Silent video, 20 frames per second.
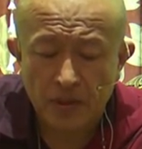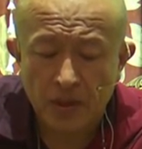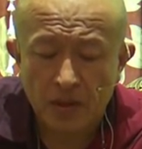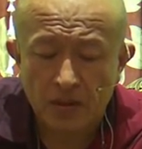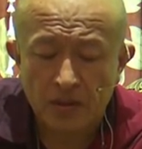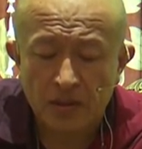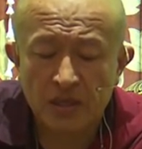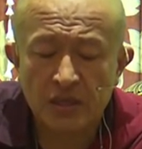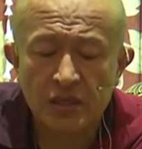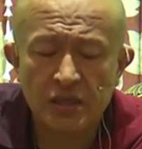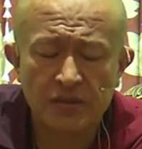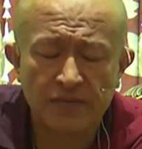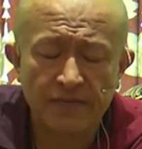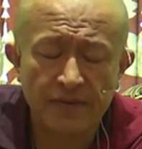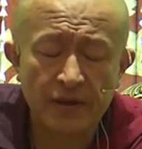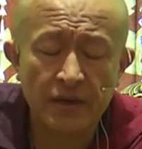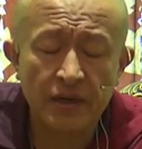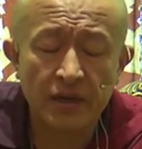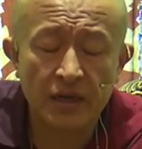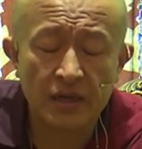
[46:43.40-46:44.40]
This is a
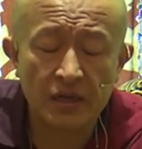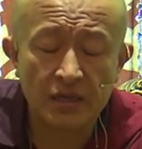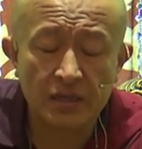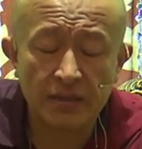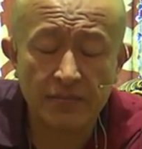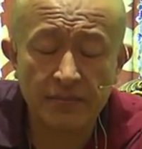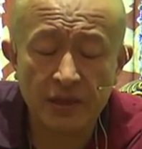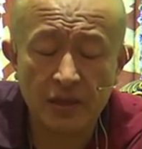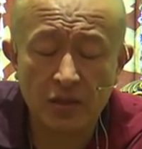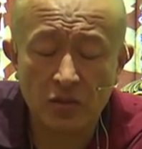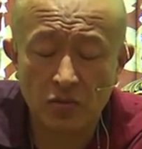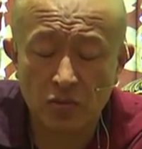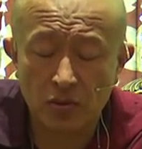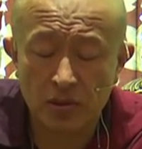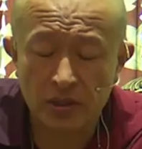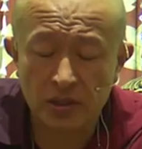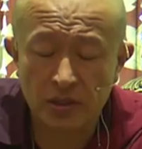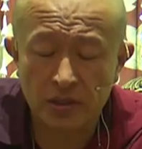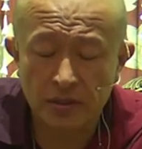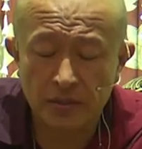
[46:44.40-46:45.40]
very academic
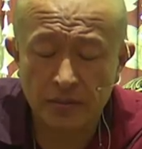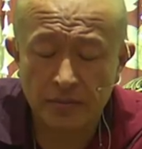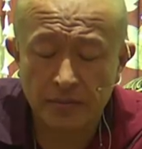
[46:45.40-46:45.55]
question.